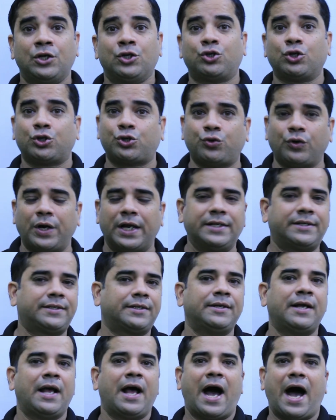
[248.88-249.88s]
So
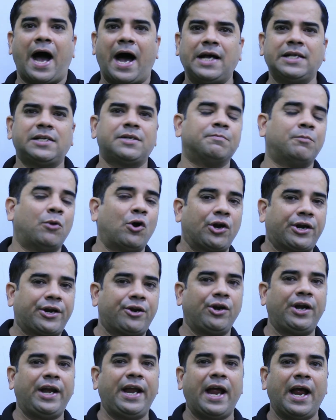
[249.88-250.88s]
students, as
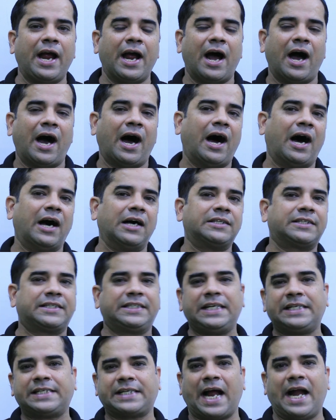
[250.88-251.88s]
mercury has
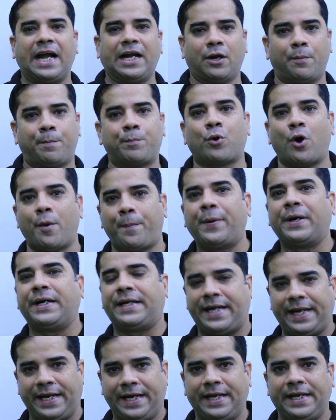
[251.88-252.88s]
this kind of
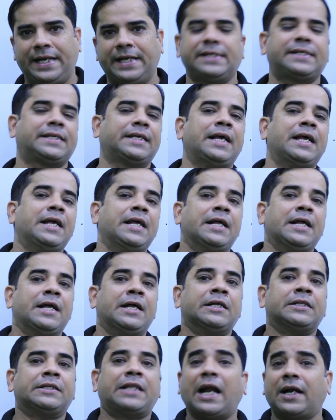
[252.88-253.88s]
properties
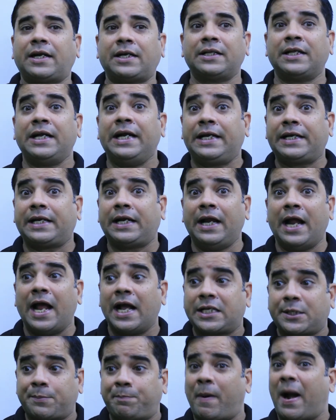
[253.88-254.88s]
that it
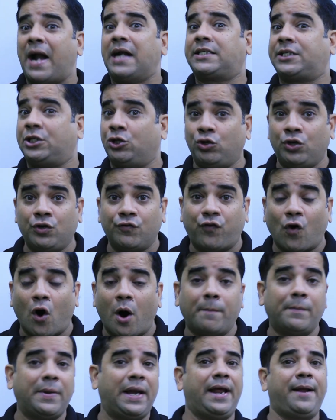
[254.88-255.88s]
expands
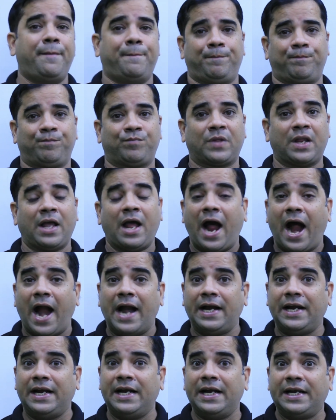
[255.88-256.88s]
uniformly
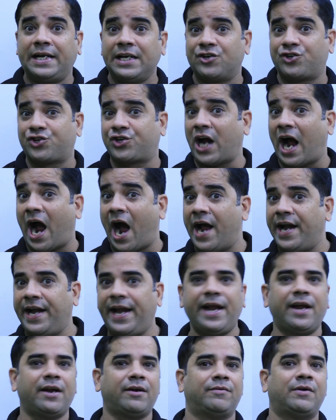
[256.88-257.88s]
and it is
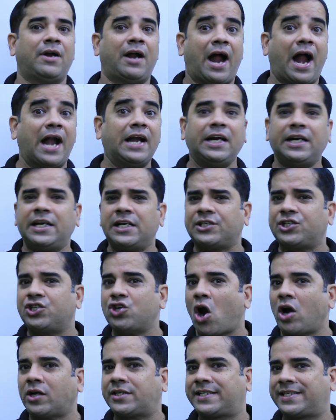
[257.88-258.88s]
shining and it is
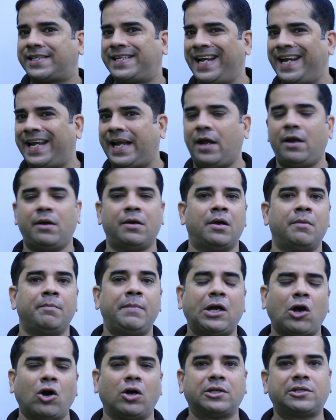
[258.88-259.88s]
not sticky
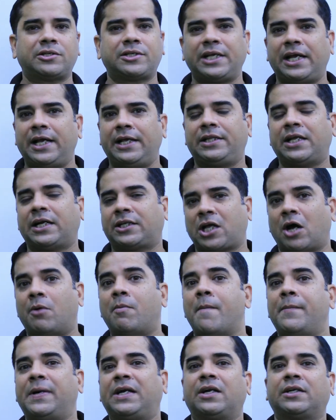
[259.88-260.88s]
because see the
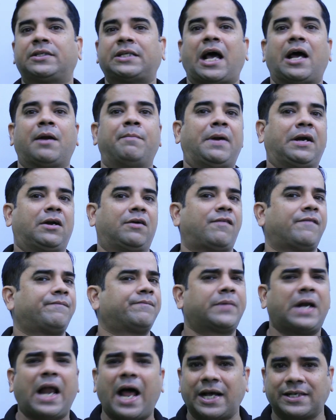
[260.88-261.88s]
thermometers are made
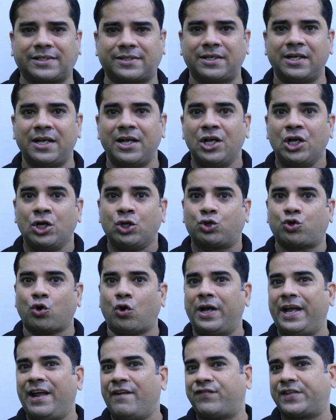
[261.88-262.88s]
of glass
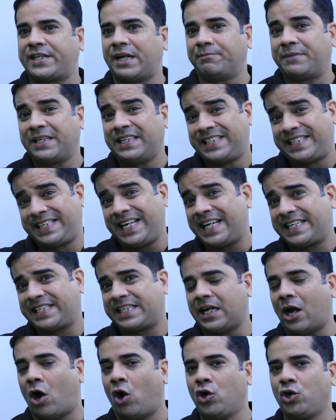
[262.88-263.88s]
so if something
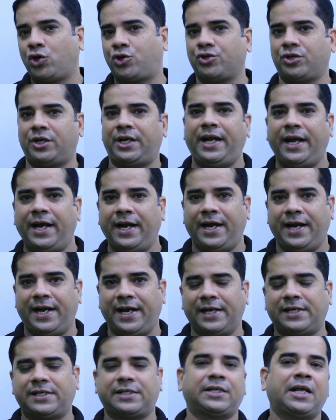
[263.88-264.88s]
sticks onto
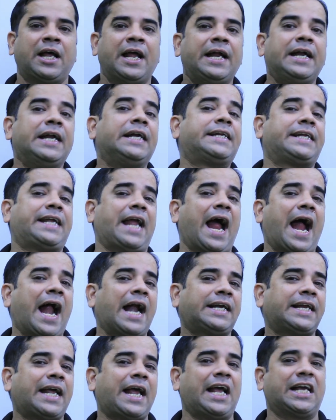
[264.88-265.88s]
it, it
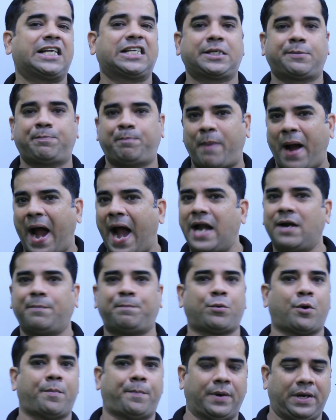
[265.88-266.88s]
can't expand
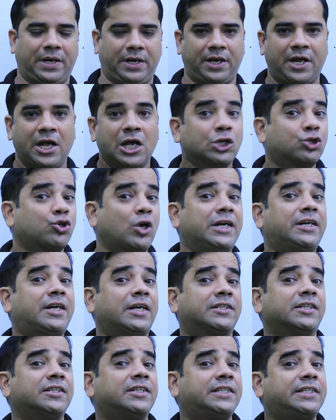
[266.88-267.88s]
properly. So it
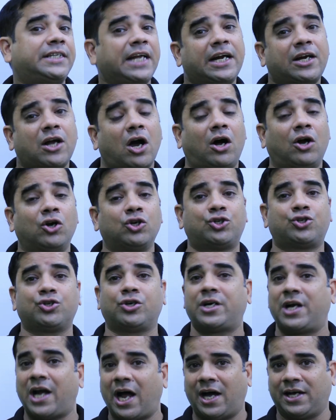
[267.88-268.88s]
doesn't stick
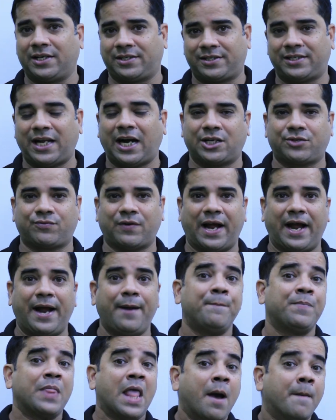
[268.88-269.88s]
onto glass. That's
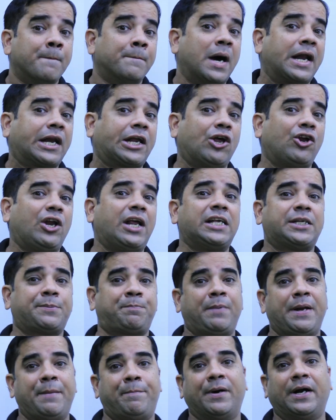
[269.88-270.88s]
why mercury
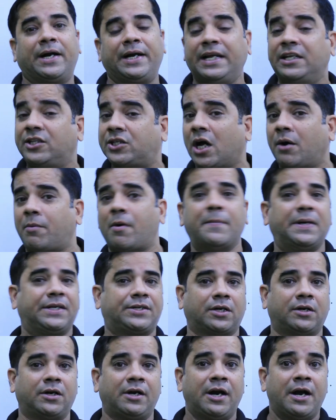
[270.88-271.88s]
is preferred in
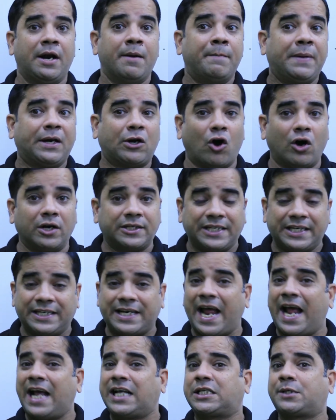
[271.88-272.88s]
thermometer because
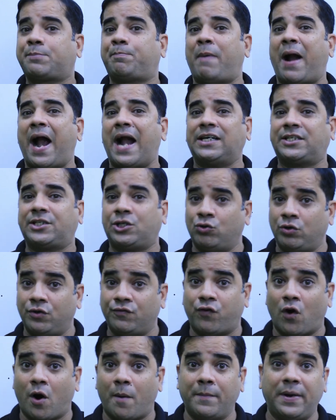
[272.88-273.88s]
it expands
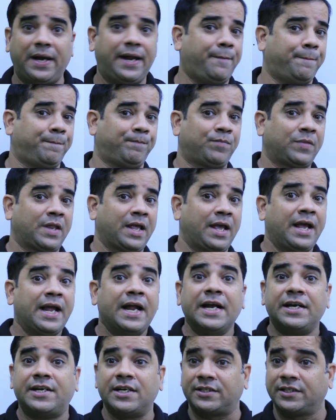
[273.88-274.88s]
uniformly.
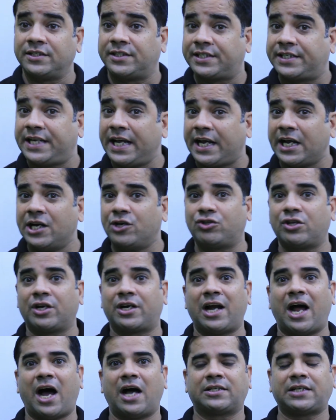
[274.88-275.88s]
It doesn't stick into the
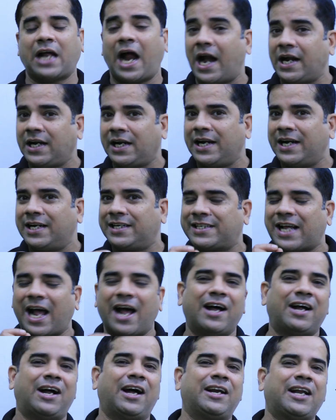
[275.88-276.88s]
glass and it's
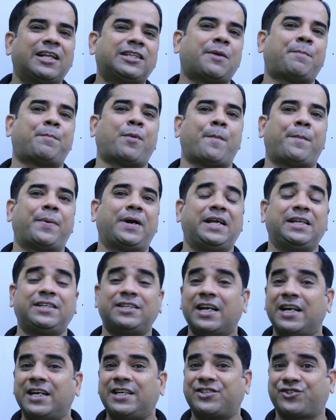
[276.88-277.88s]
another
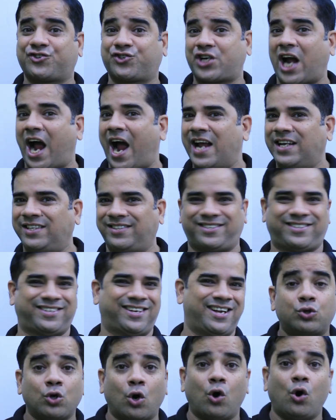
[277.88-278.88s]
property, it
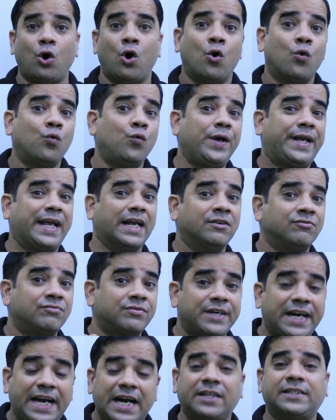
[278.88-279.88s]
shines. So we can
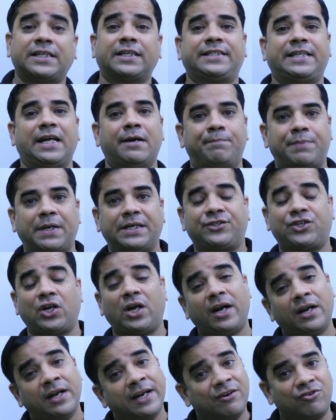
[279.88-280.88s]
read the
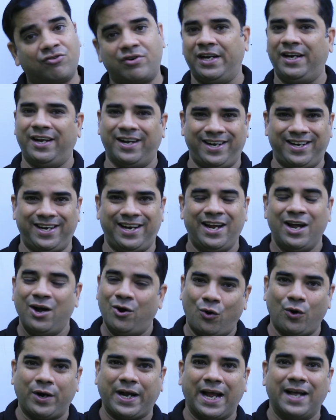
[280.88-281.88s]
temperature clearly.
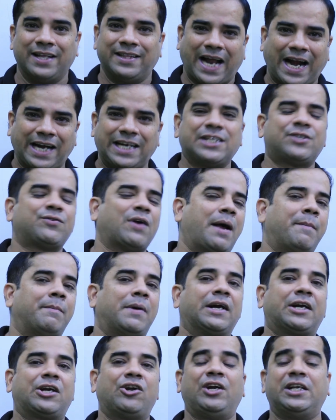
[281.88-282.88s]
Okay, that is why
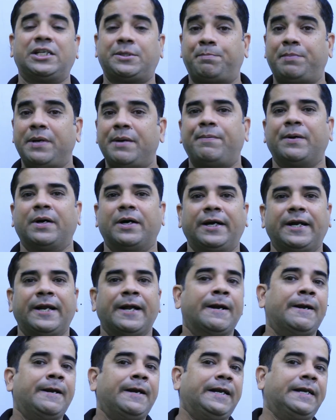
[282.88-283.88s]
mercury is
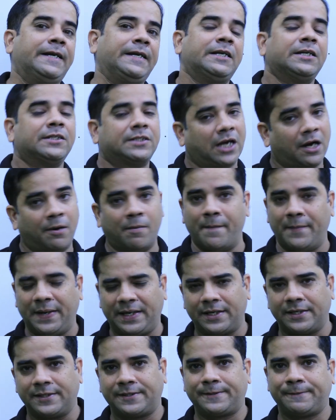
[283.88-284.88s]
preferred in
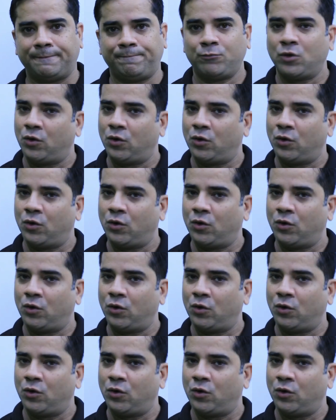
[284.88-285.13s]
thermometers.